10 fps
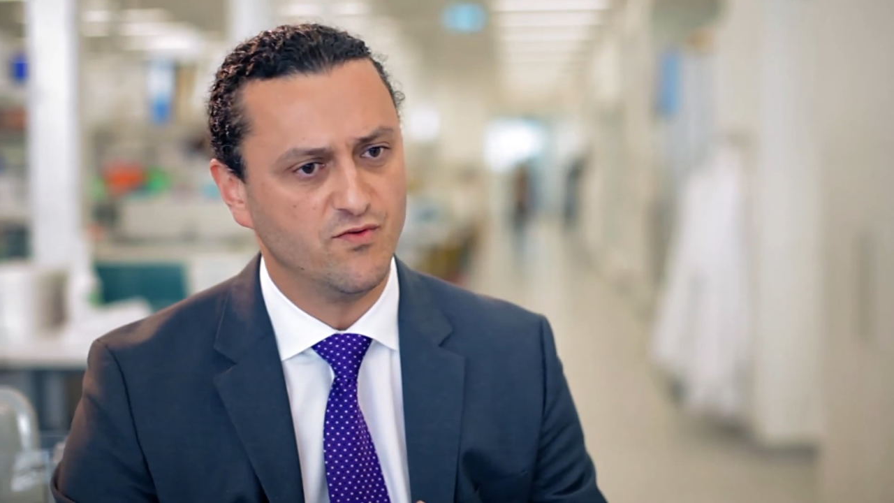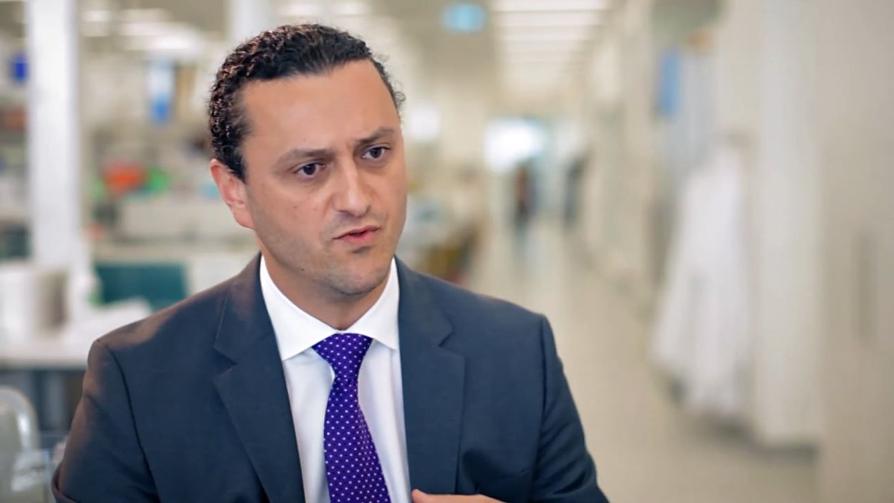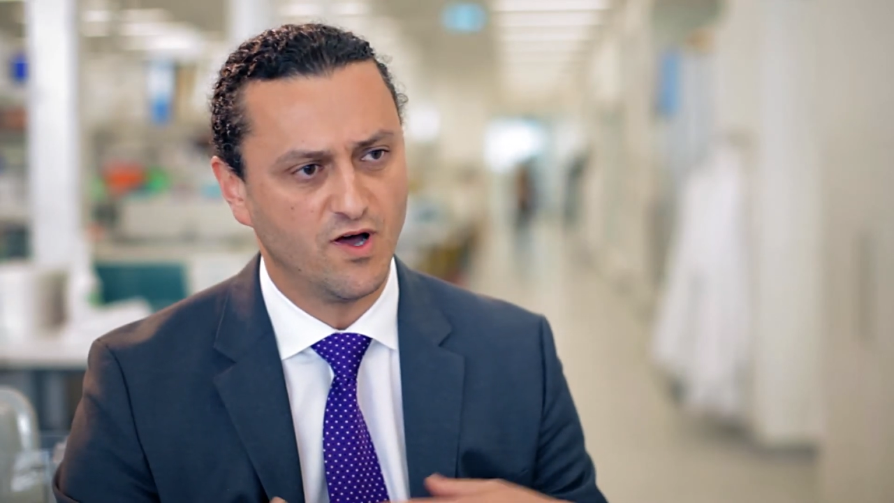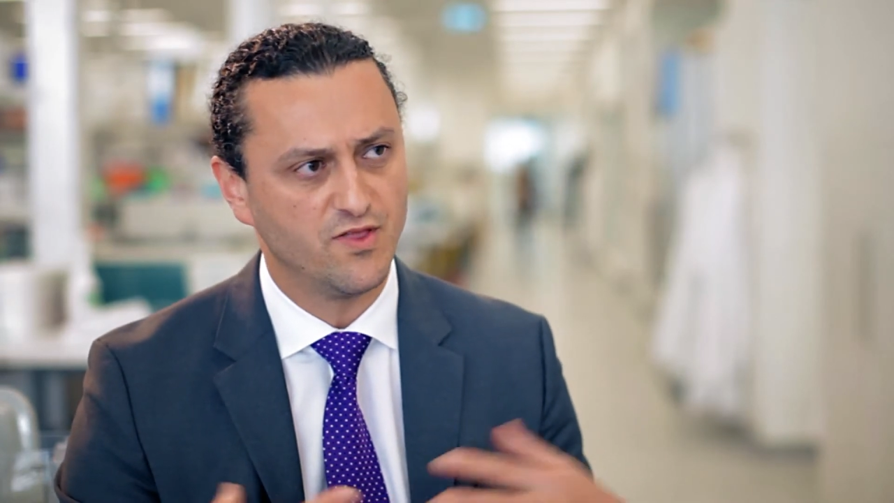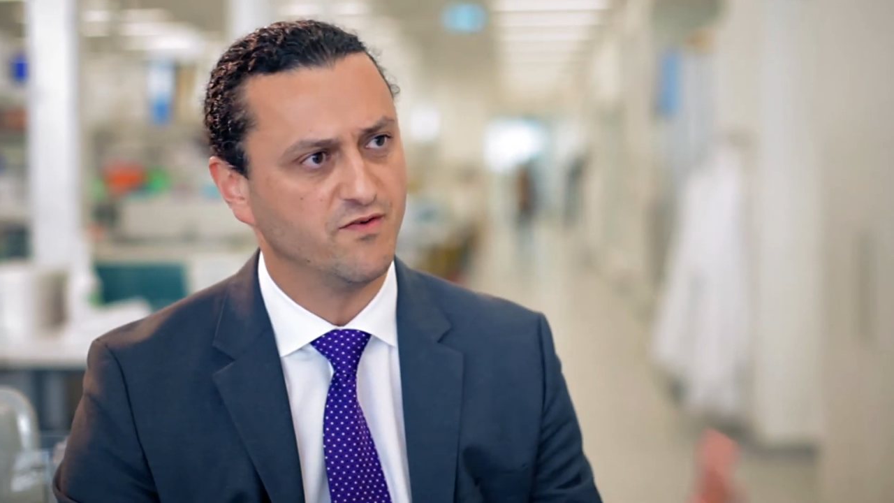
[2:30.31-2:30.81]

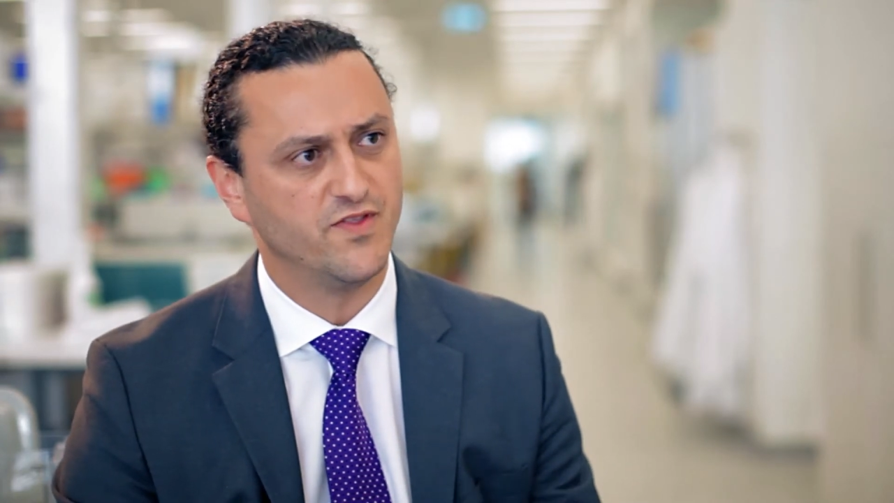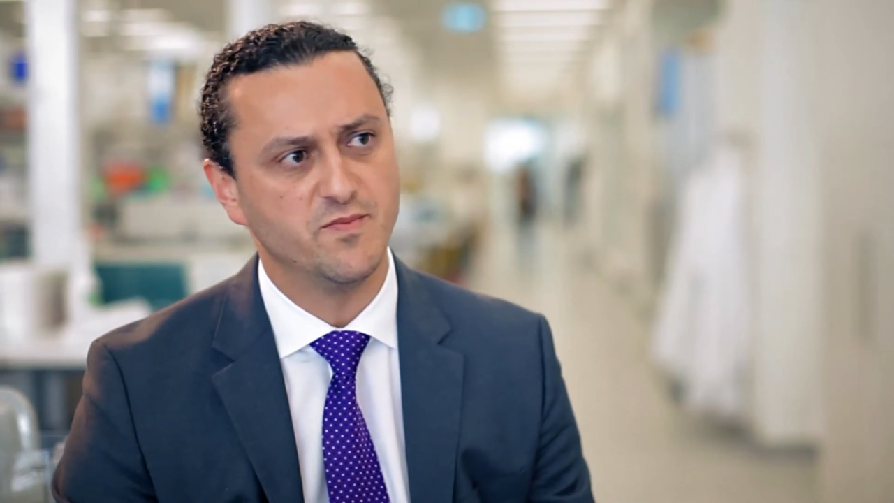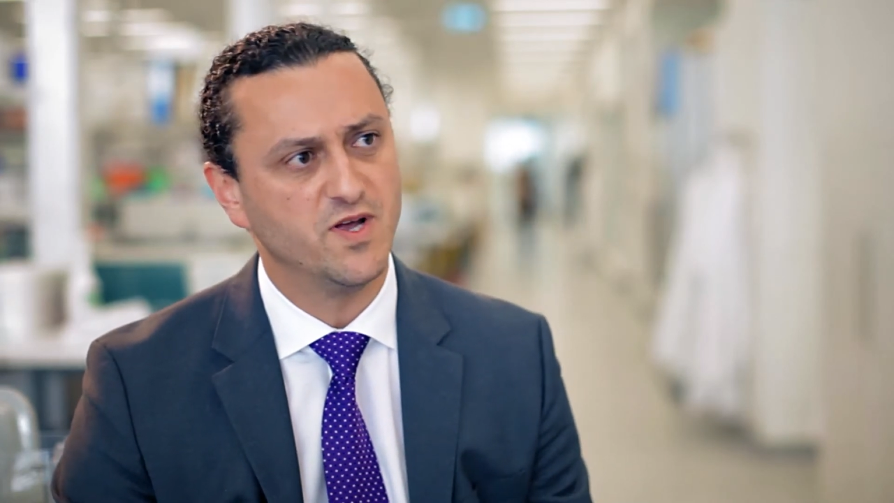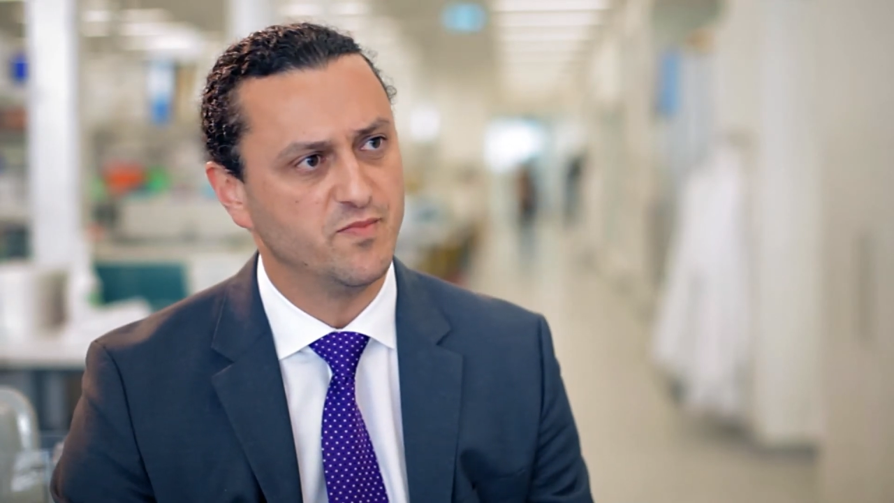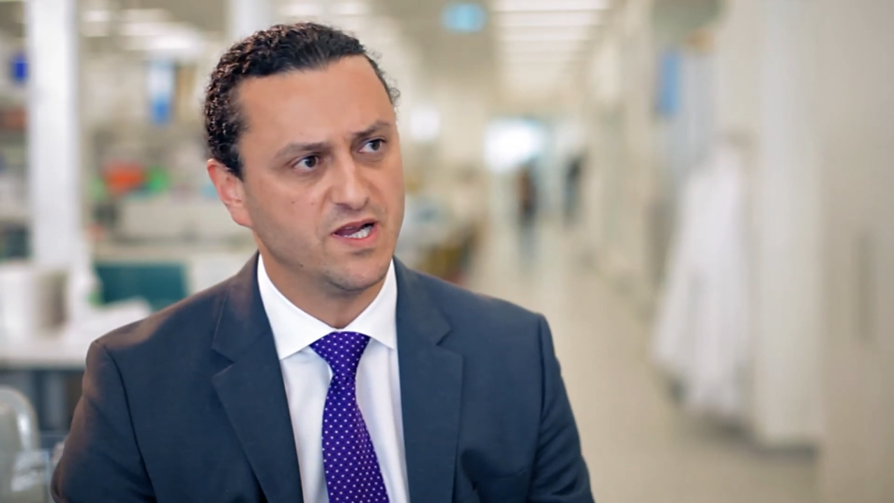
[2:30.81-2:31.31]
neither of
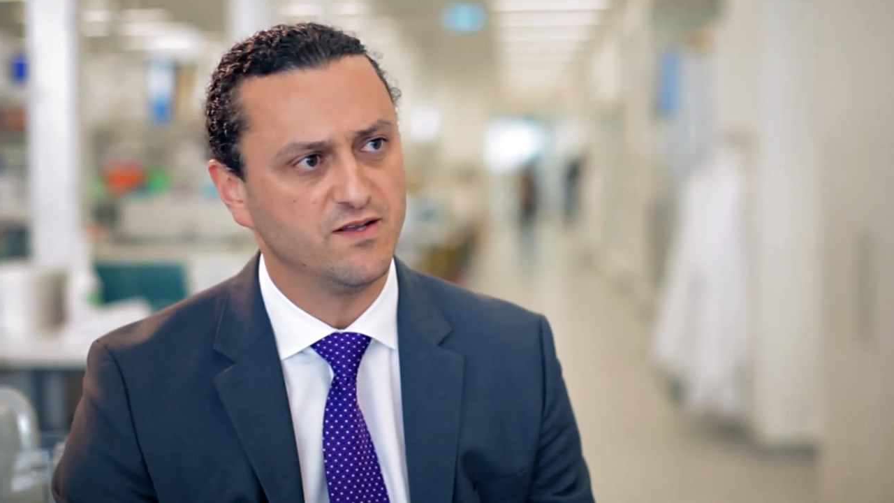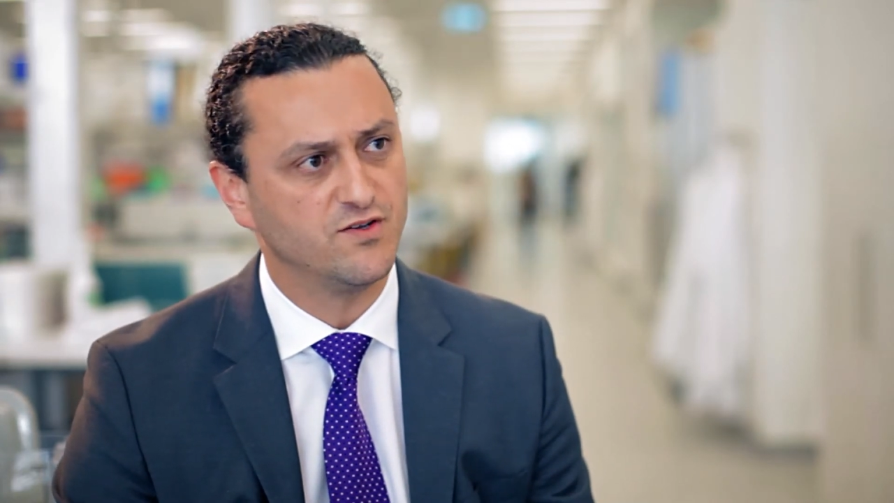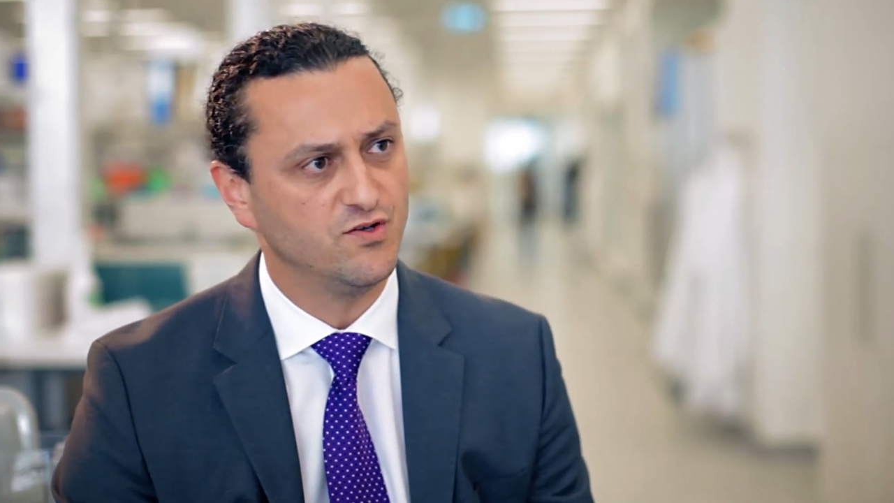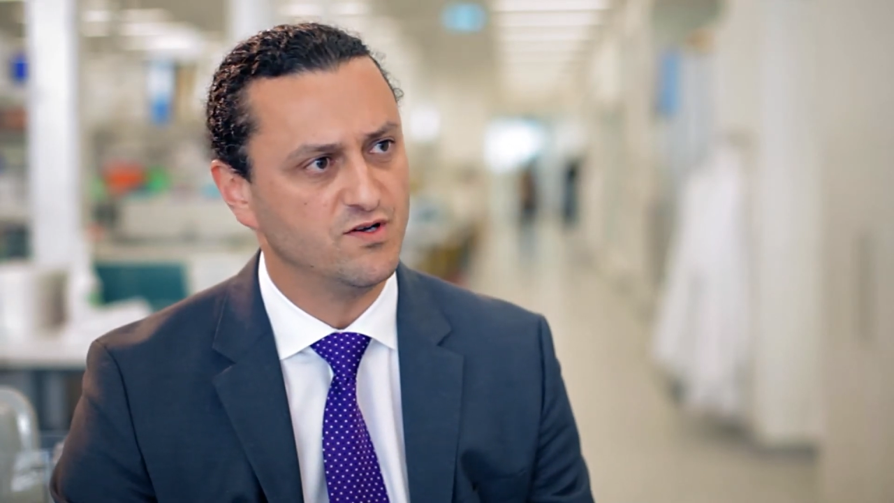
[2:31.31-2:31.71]
them had been to